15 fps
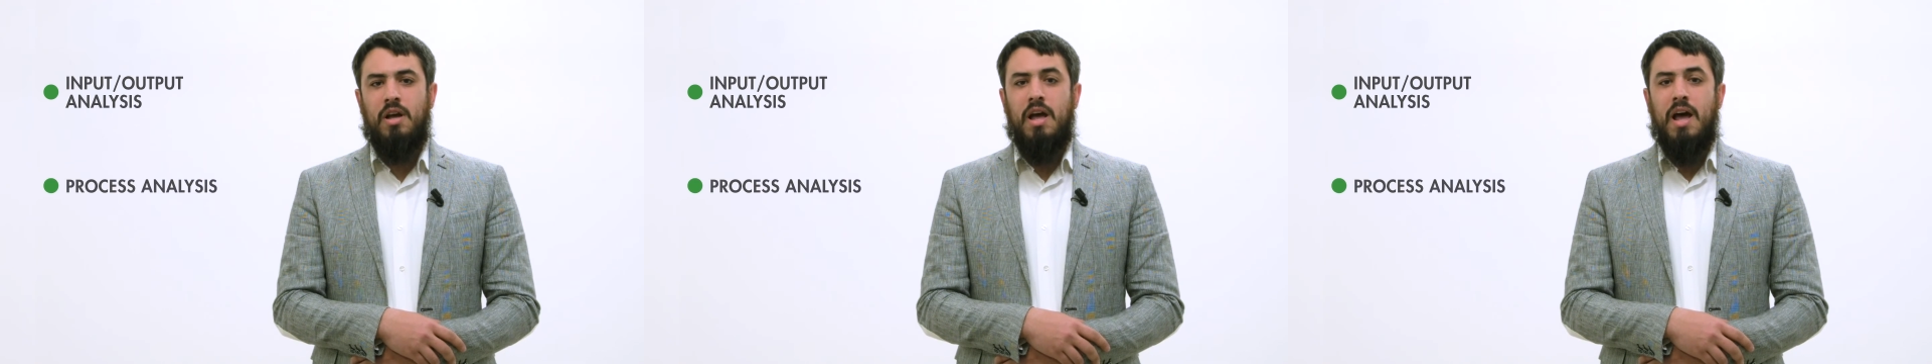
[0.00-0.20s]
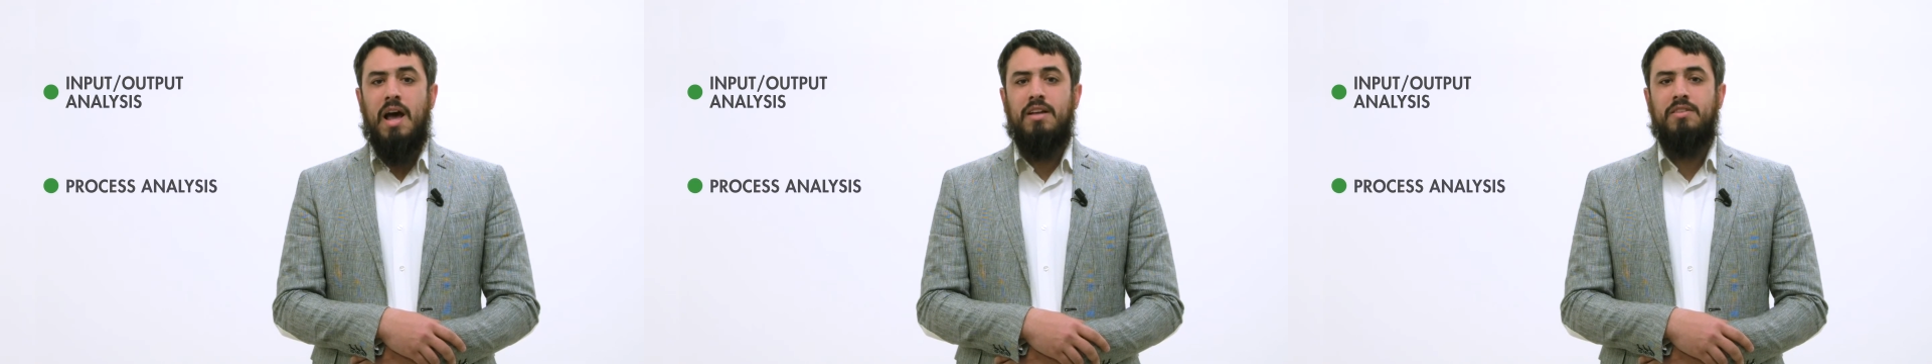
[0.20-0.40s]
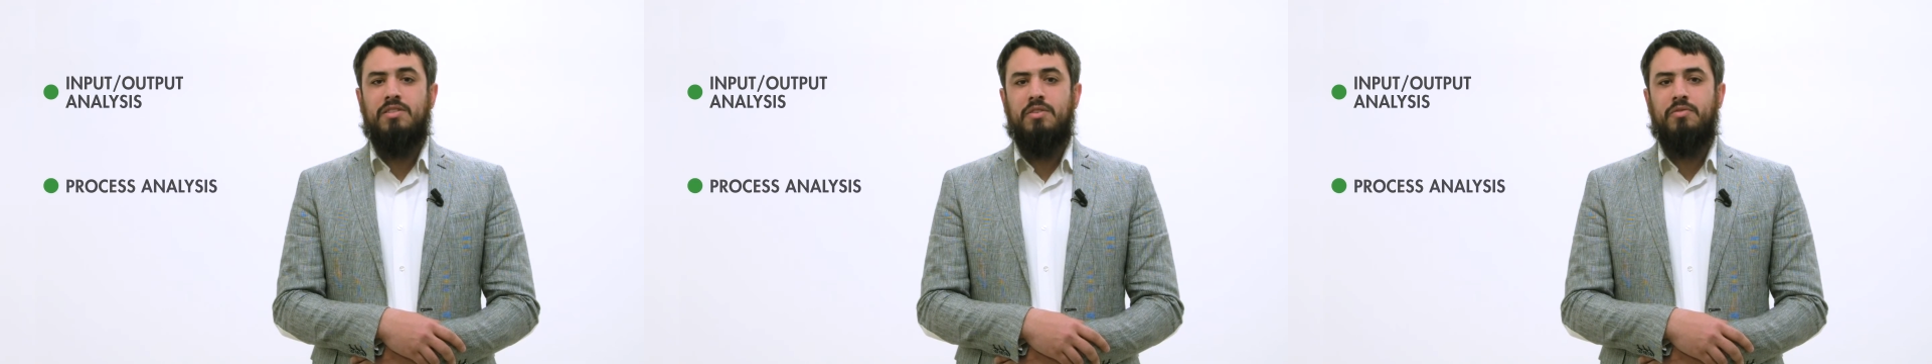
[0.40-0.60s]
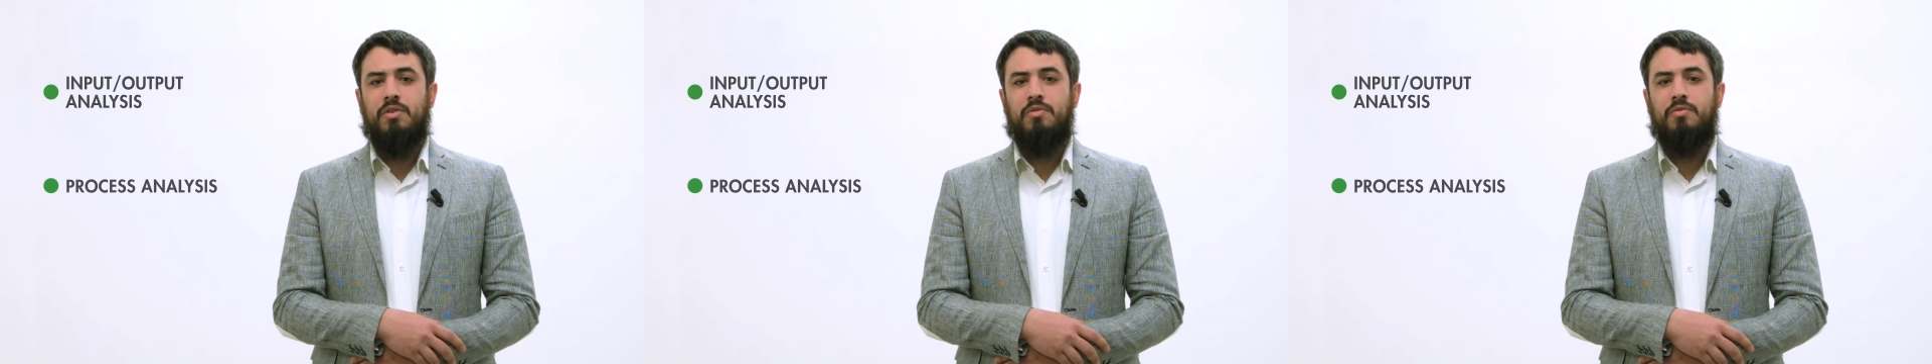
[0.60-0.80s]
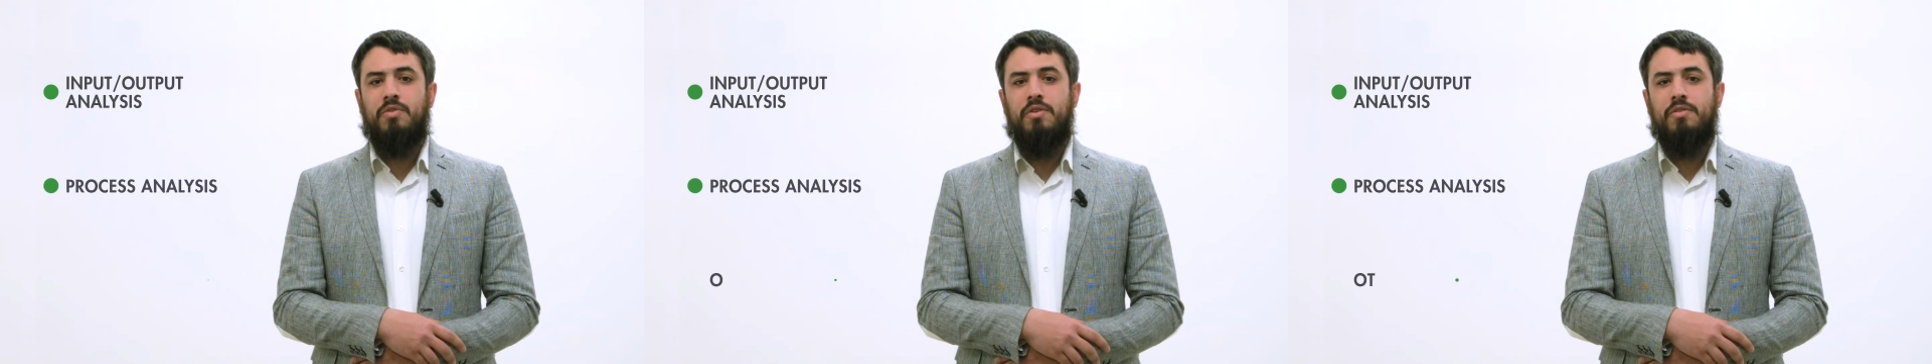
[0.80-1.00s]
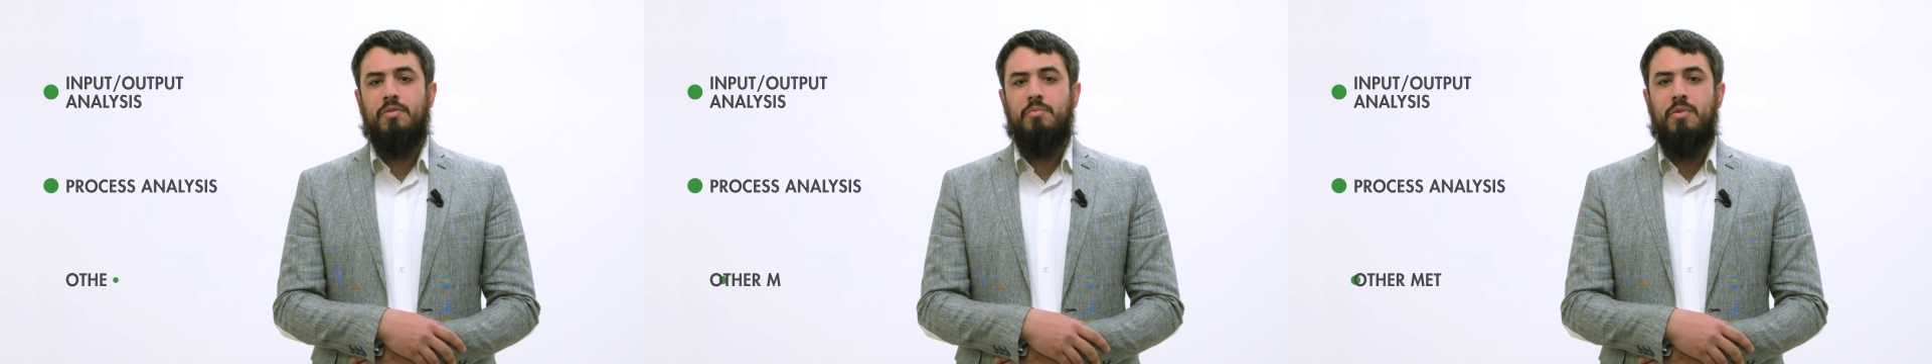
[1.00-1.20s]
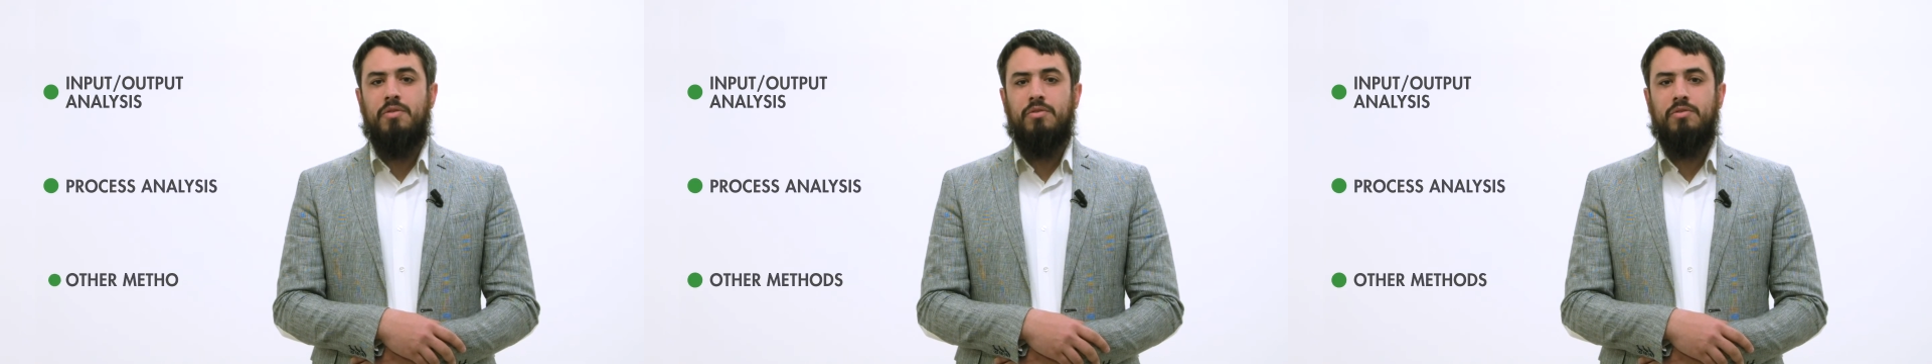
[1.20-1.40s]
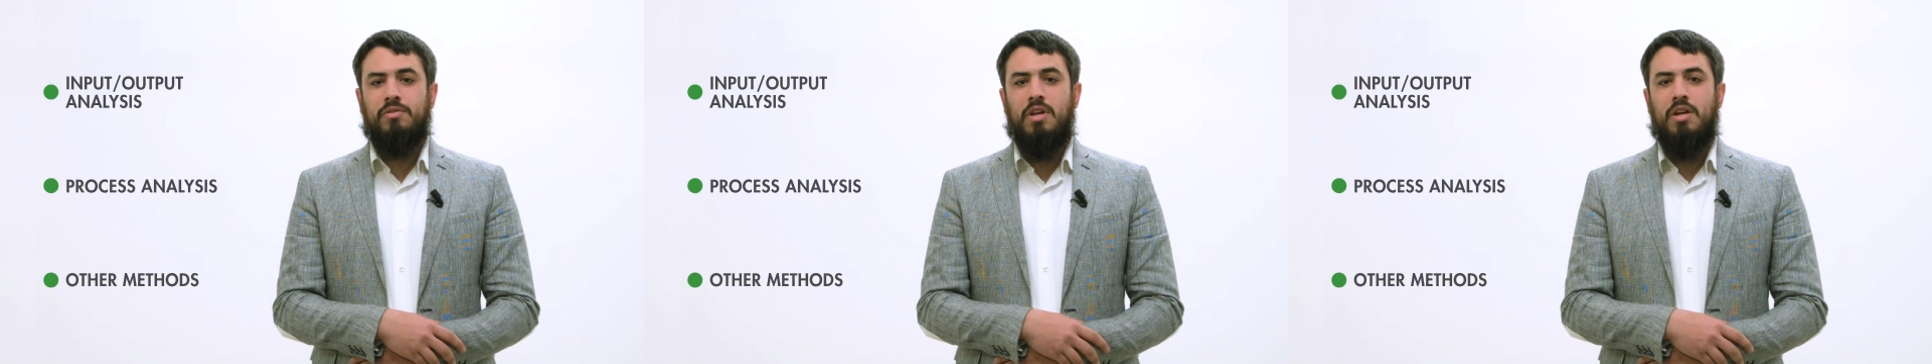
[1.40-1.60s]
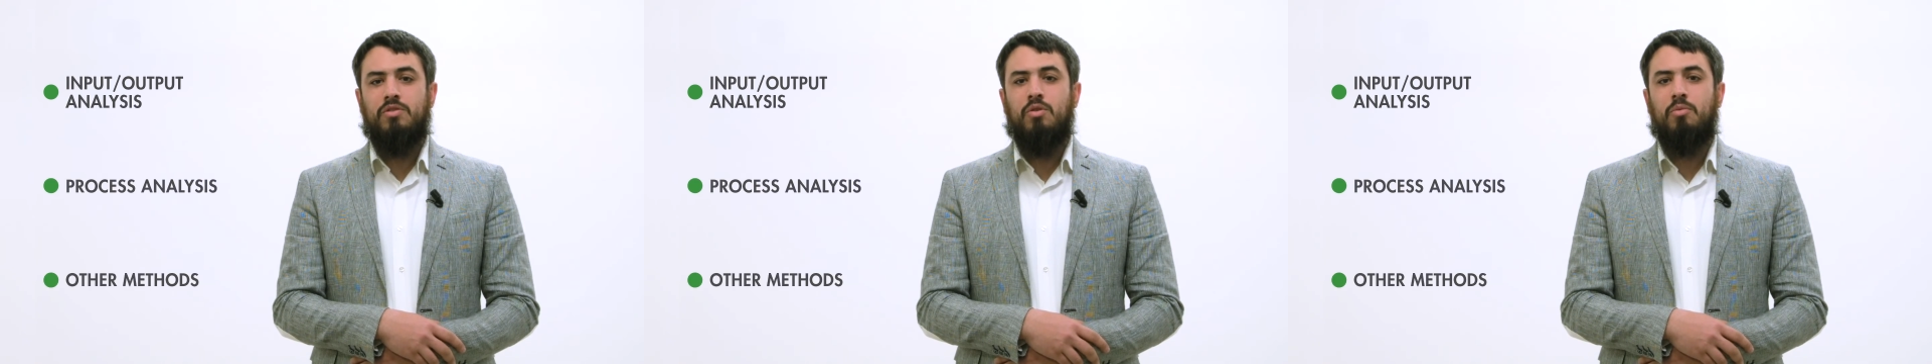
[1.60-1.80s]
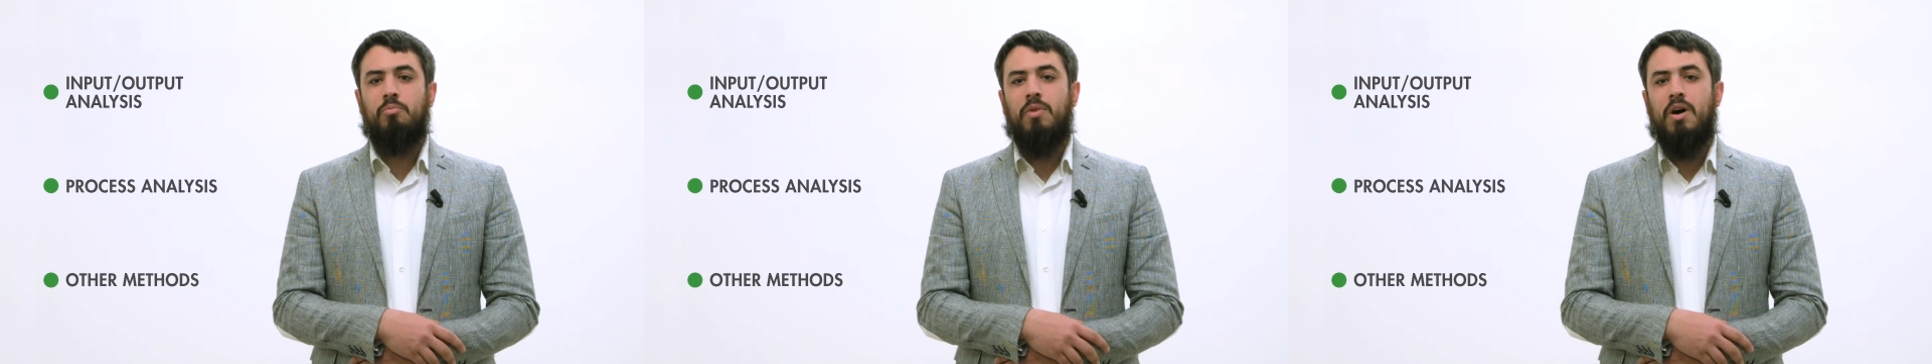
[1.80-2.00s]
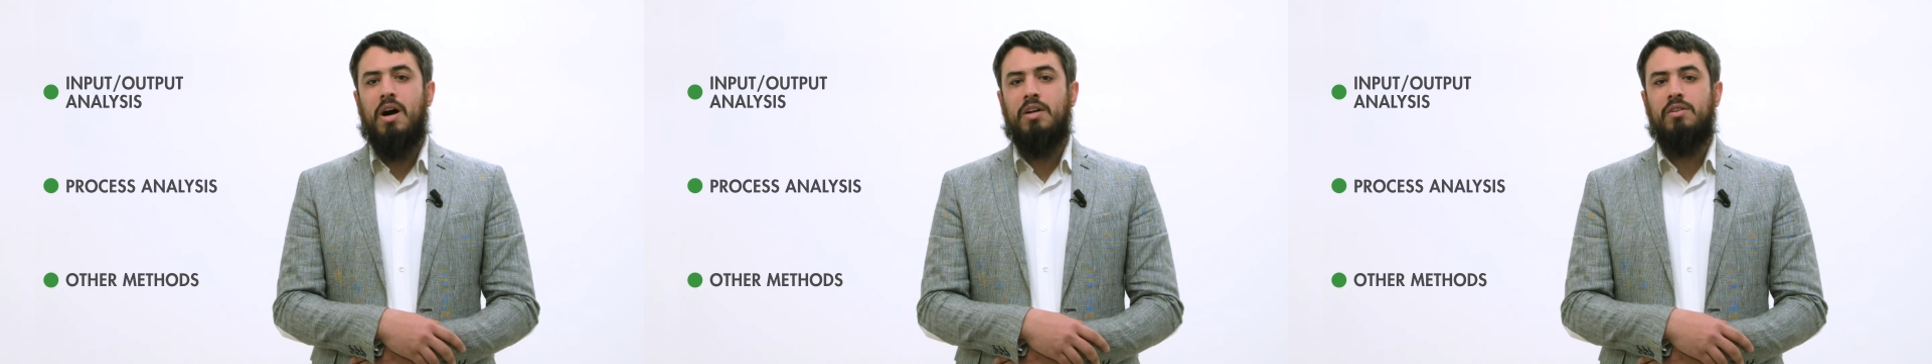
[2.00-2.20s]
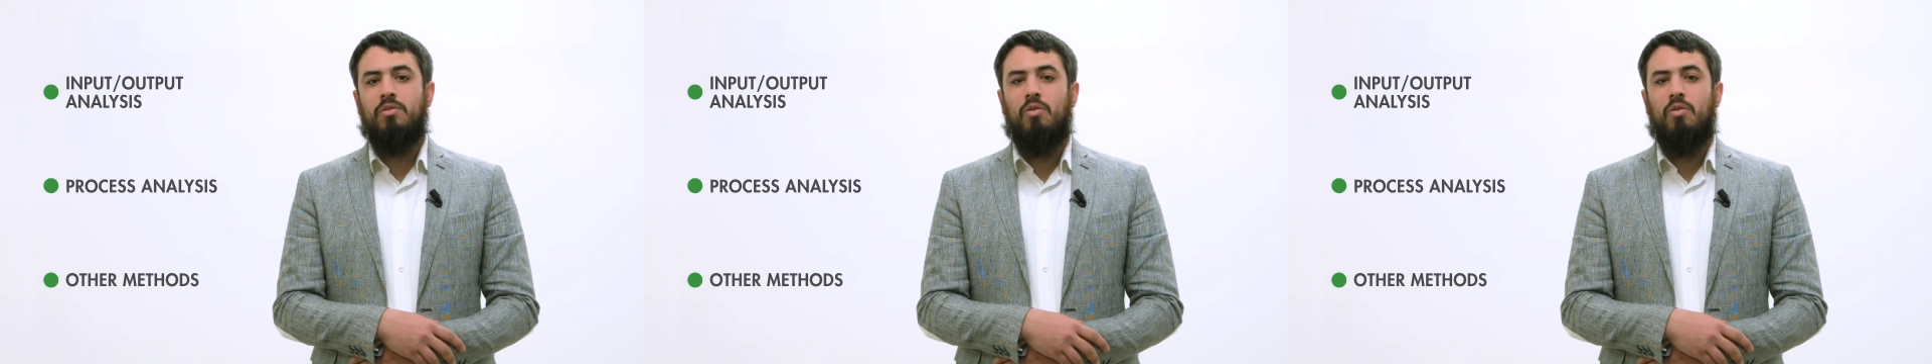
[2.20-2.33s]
and several further methods that combine